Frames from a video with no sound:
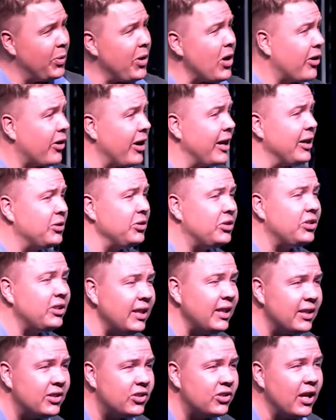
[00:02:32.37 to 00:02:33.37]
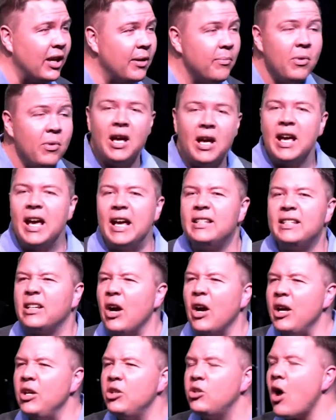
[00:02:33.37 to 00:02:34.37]
that we are going to teach them
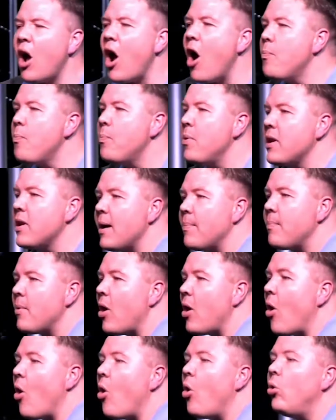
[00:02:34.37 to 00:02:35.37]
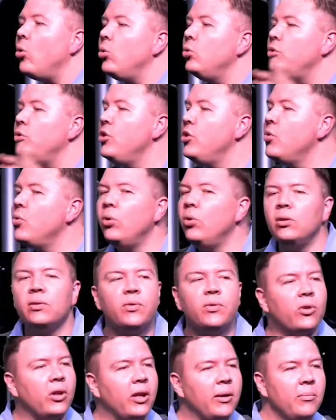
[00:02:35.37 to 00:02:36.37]
is going to open up a whole new
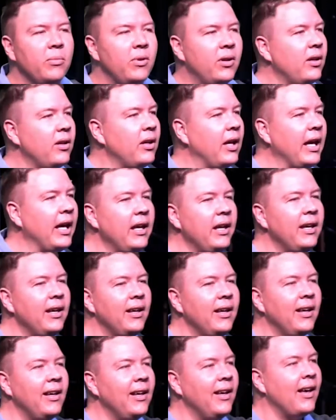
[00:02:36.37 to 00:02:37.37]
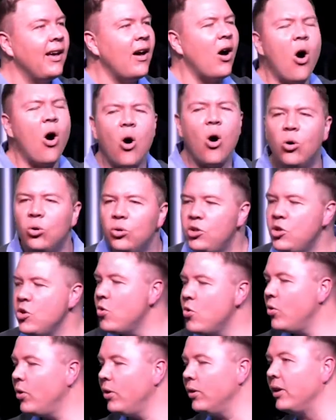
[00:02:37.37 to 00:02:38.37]
world for them. Hey, whole
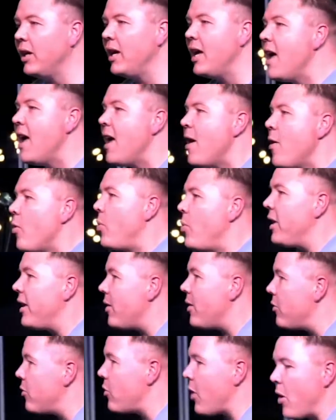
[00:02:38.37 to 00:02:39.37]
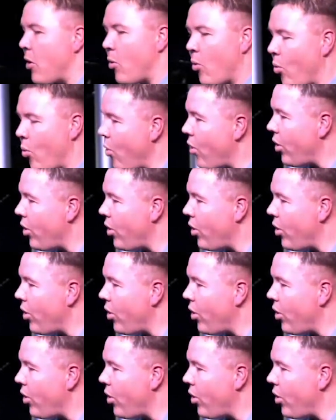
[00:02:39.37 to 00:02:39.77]
new world. They